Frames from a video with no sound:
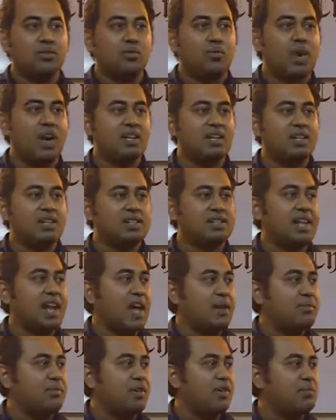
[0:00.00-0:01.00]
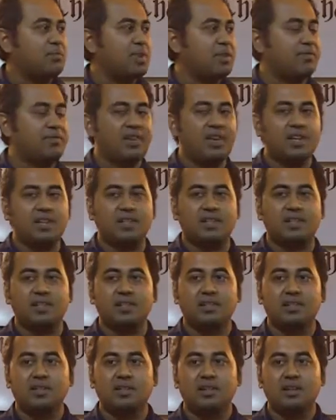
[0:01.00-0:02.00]
why did he slap on my face?
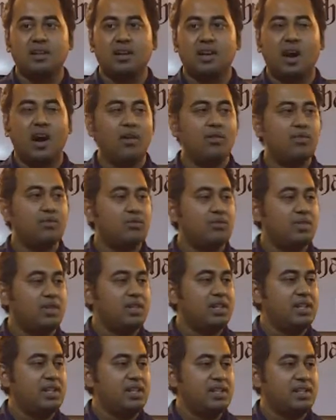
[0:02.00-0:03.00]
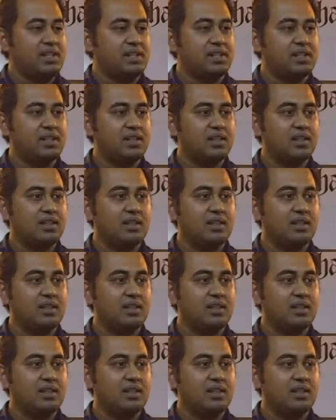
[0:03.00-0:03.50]
How rude he is.